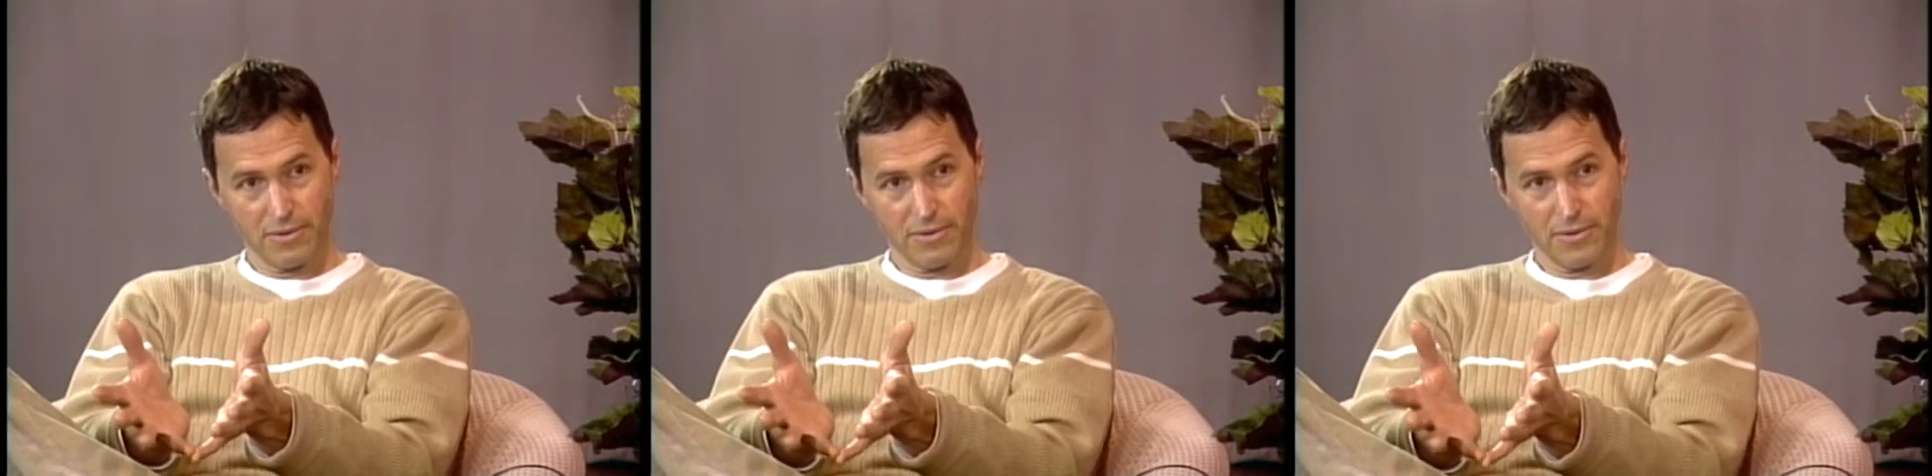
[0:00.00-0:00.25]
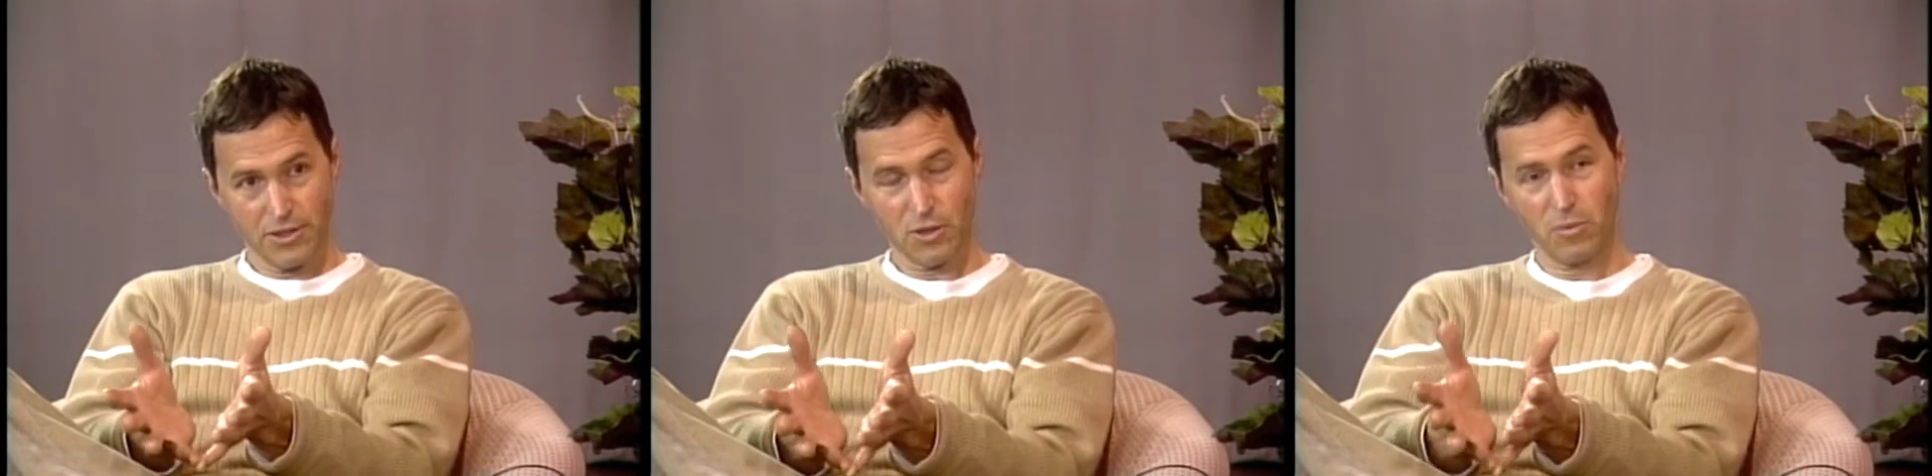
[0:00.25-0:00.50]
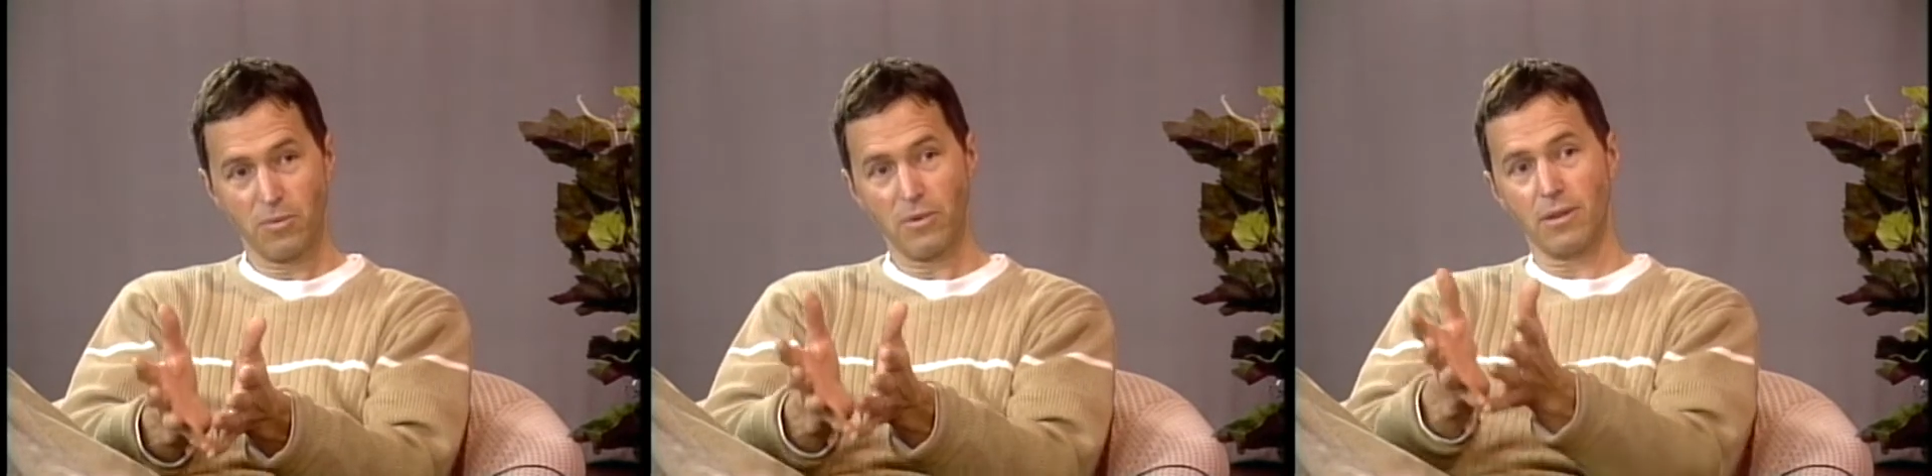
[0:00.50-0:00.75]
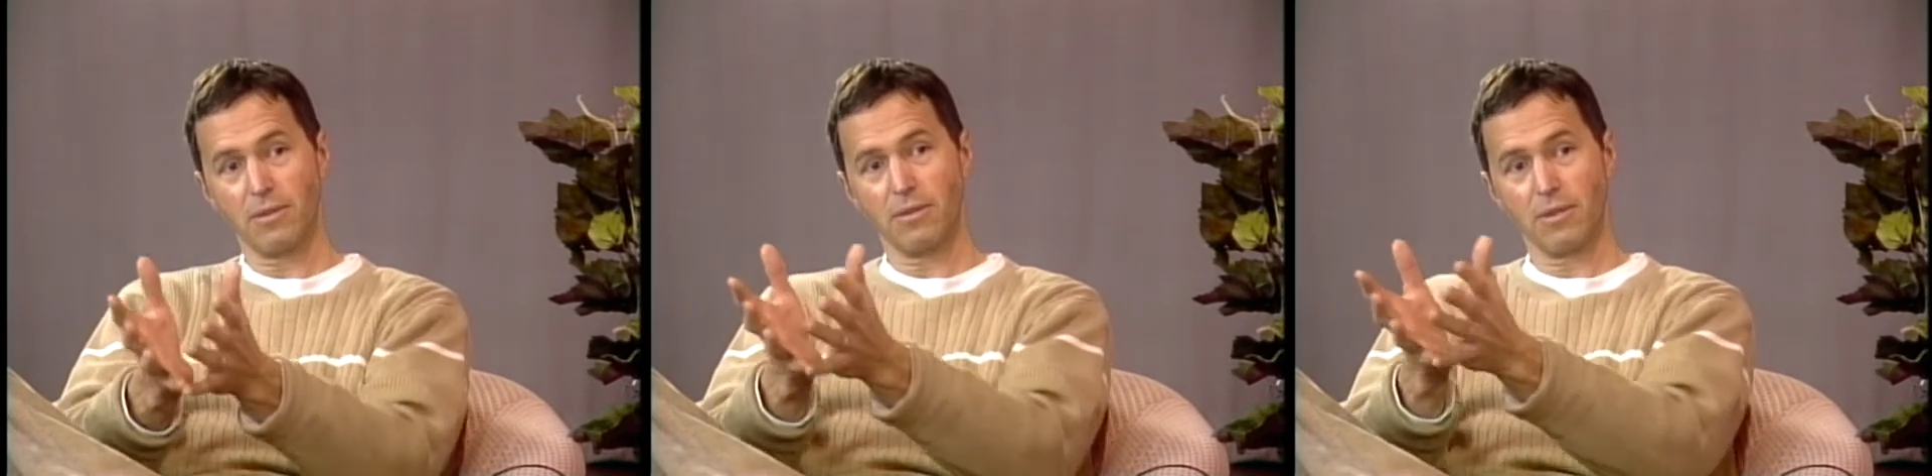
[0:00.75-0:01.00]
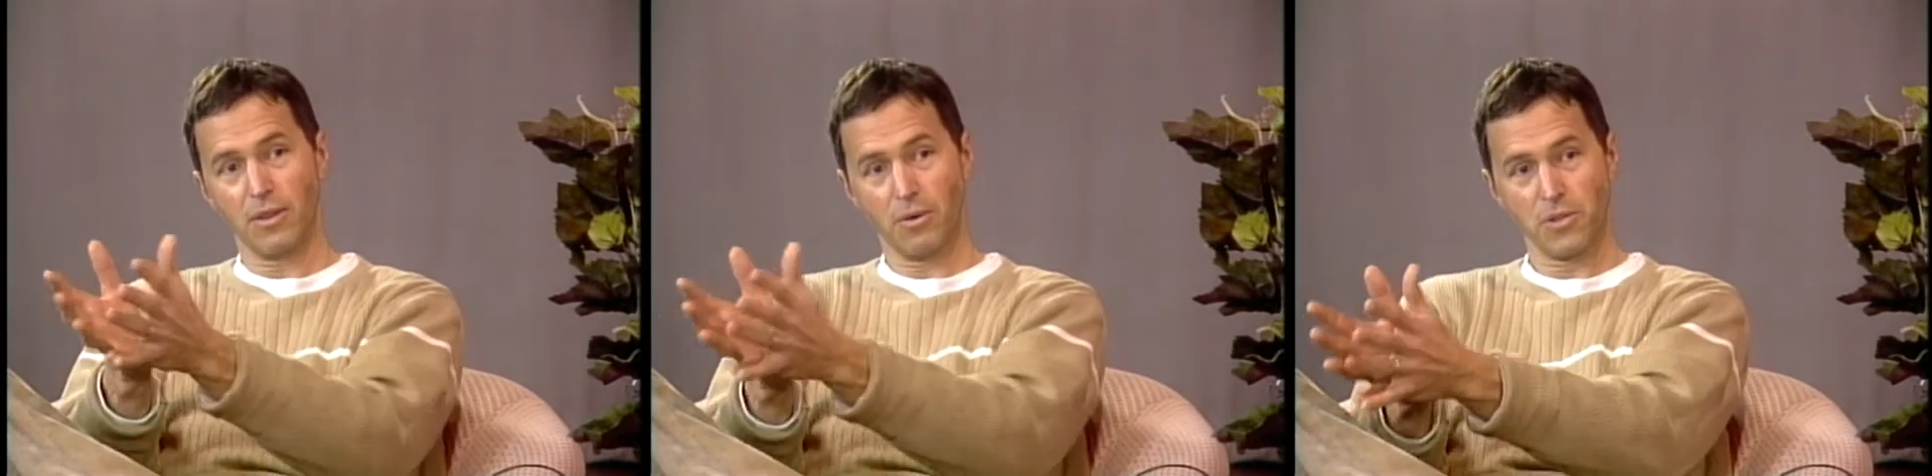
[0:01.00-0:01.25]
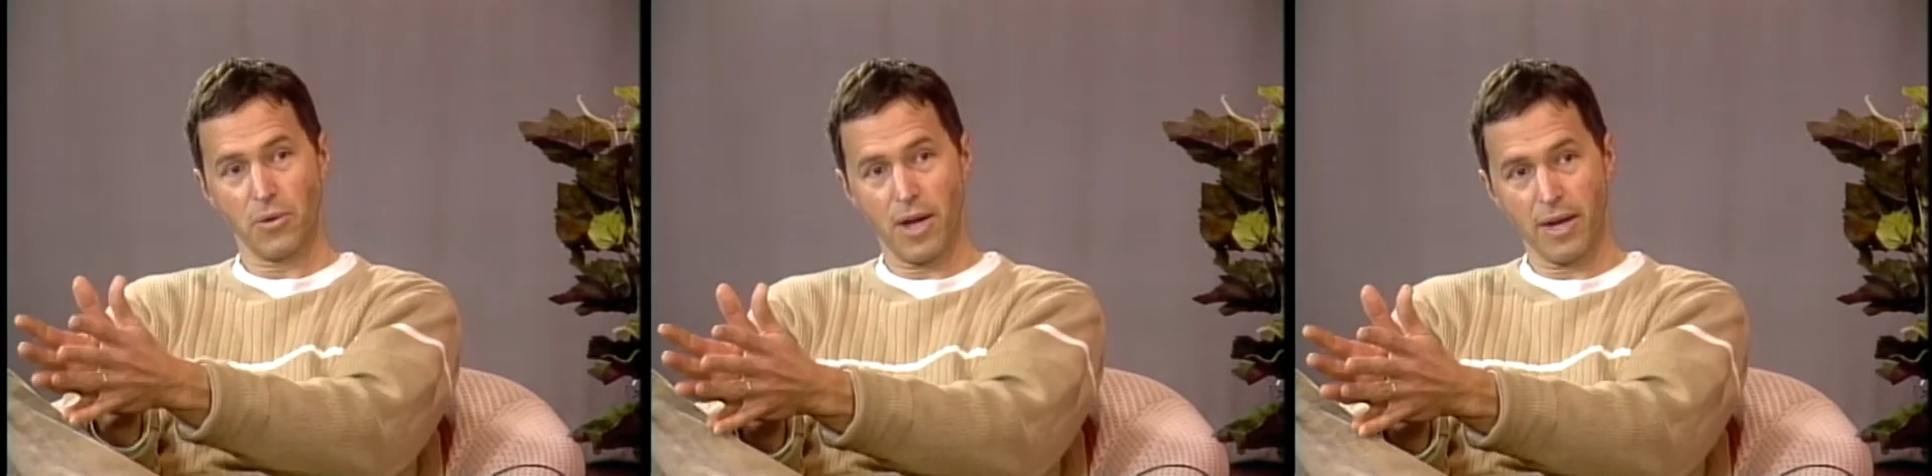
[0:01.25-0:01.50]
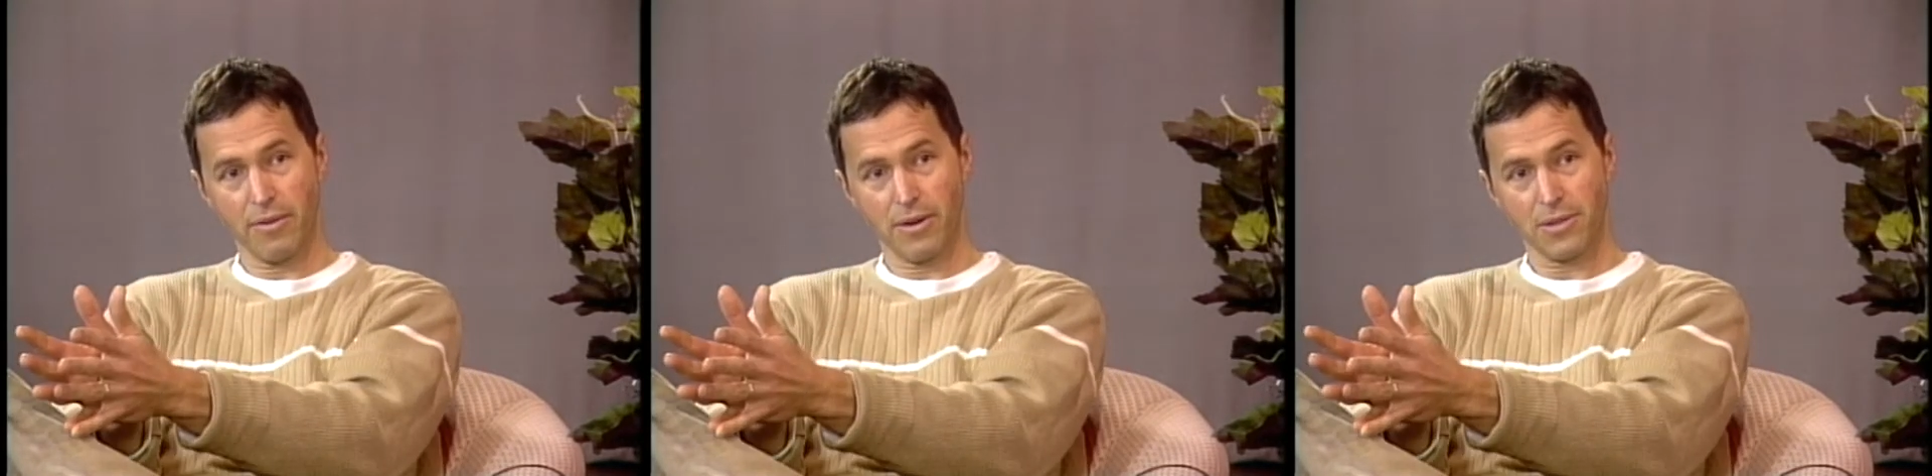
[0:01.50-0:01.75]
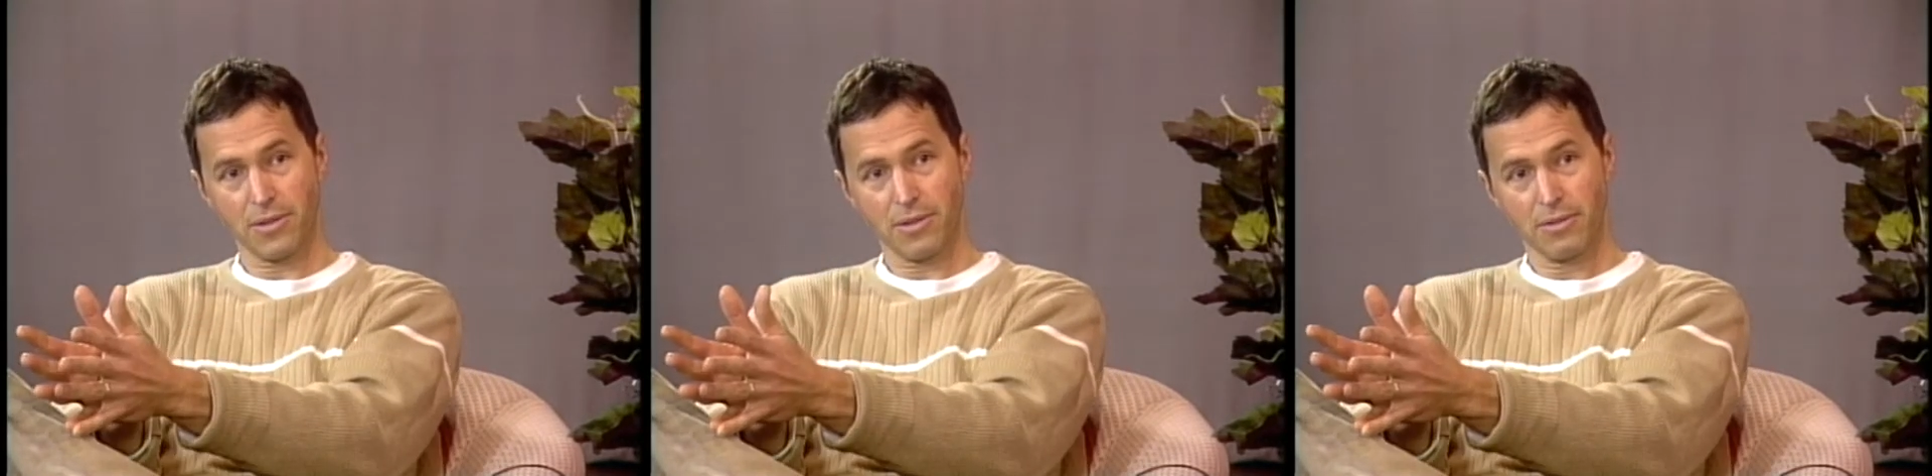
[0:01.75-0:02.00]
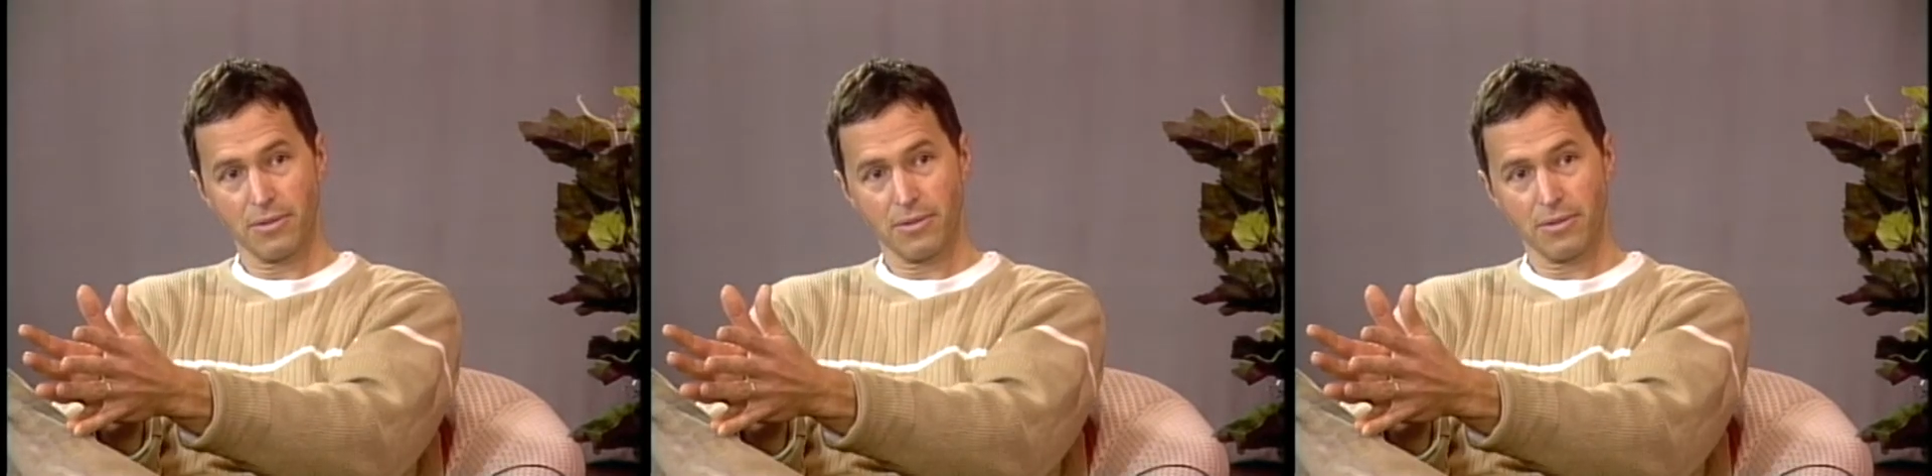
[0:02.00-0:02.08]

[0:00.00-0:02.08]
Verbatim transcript: so those who hire us